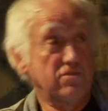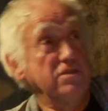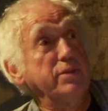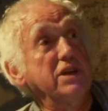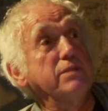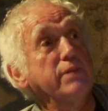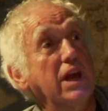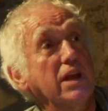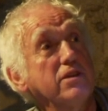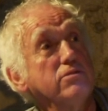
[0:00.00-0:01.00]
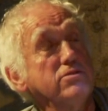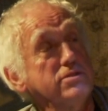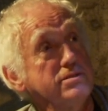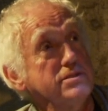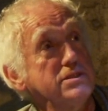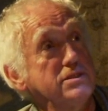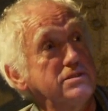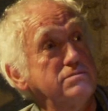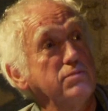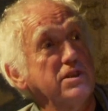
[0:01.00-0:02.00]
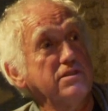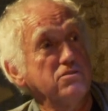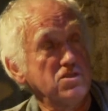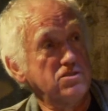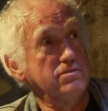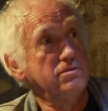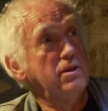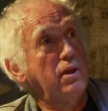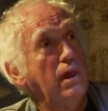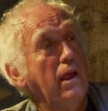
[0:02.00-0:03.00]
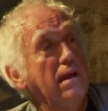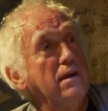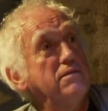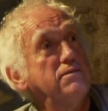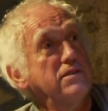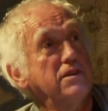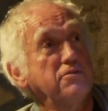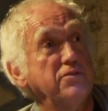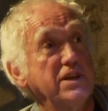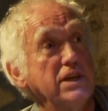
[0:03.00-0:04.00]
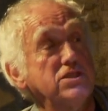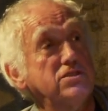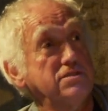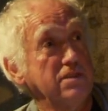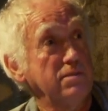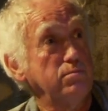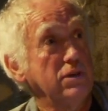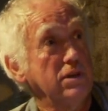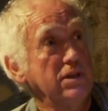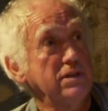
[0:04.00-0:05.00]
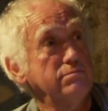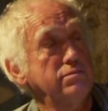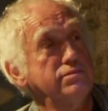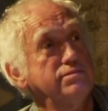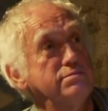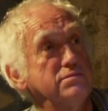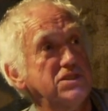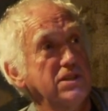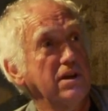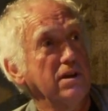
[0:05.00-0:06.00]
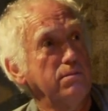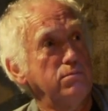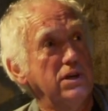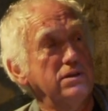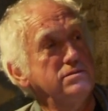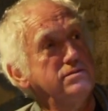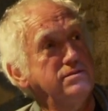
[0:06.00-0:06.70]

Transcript: also about the mechanicals. This is one of the original Ferrari V8s designed by Mr. Colombo.